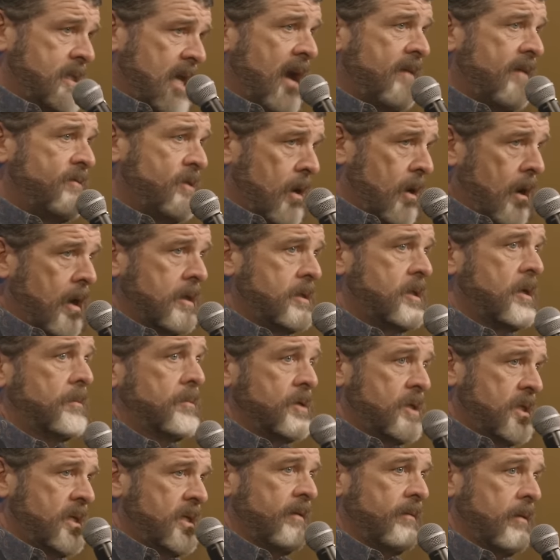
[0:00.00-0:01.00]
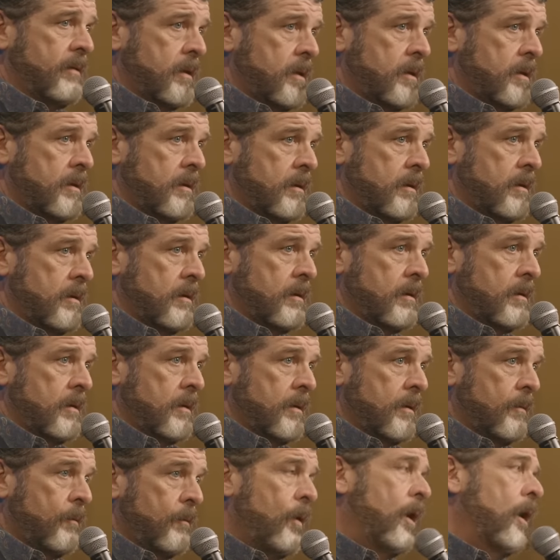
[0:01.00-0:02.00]
after October 7th.
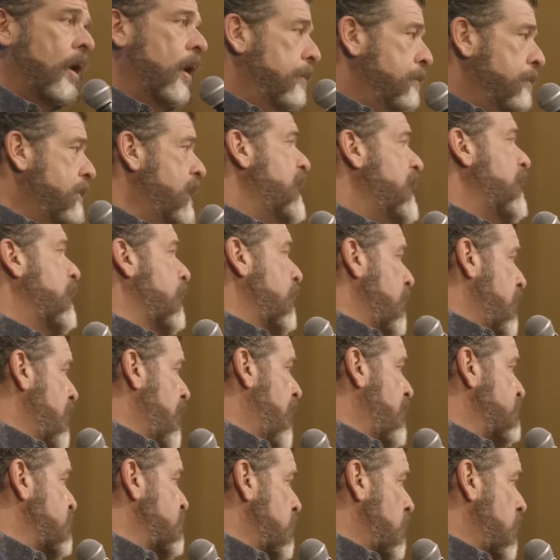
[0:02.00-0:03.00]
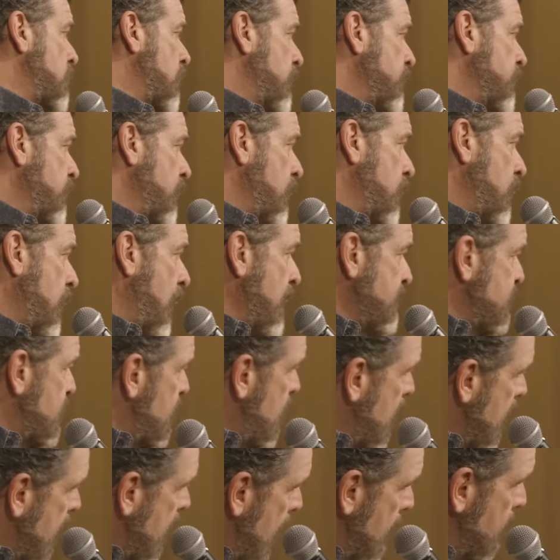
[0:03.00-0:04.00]
Well, immediately after, and then
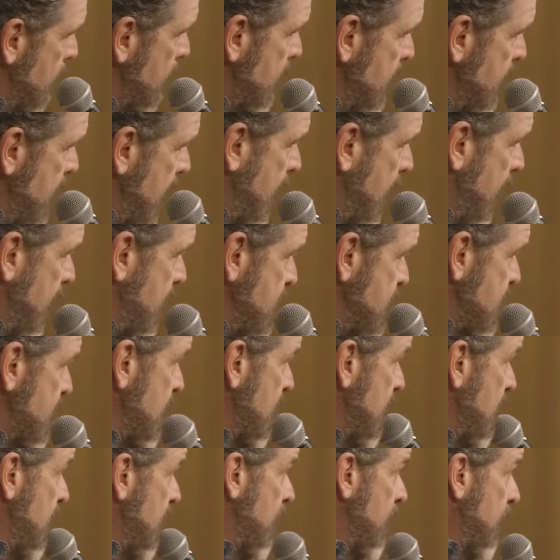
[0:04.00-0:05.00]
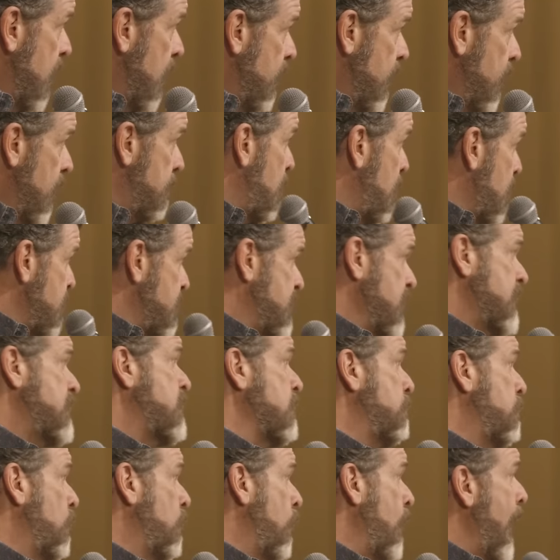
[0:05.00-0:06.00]
after a couple of days, the
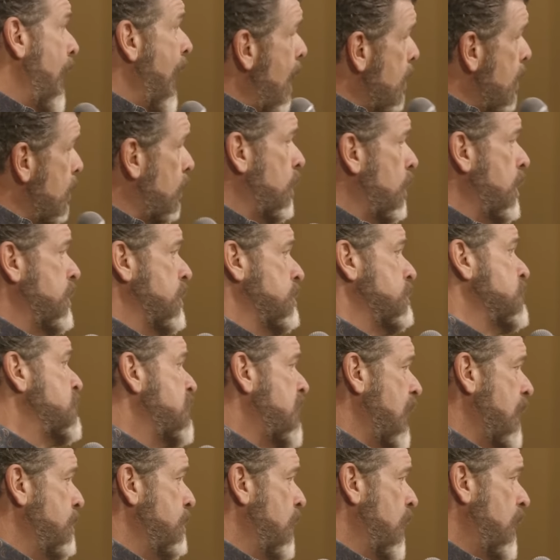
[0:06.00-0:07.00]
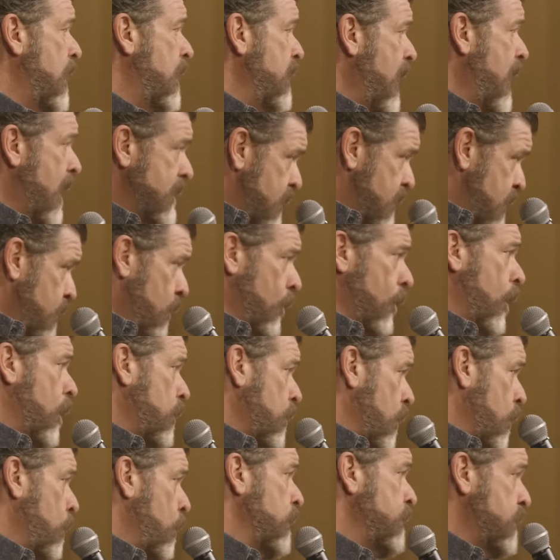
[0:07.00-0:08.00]
predictable algorithms came in, and that's no
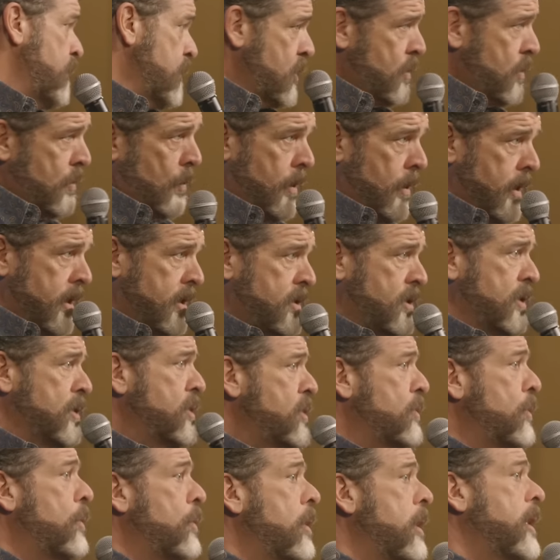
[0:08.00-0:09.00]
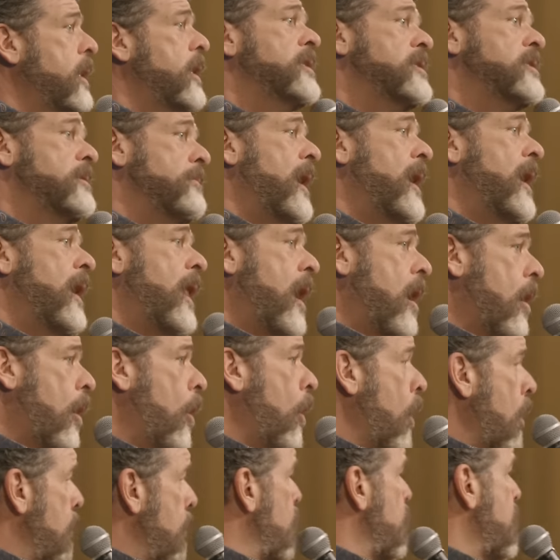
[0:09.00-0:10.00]
longer what the story is. The story is about how
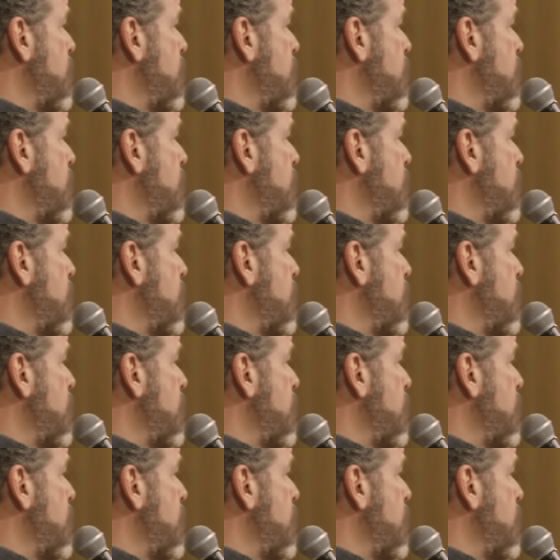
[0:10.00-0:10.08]
horrible the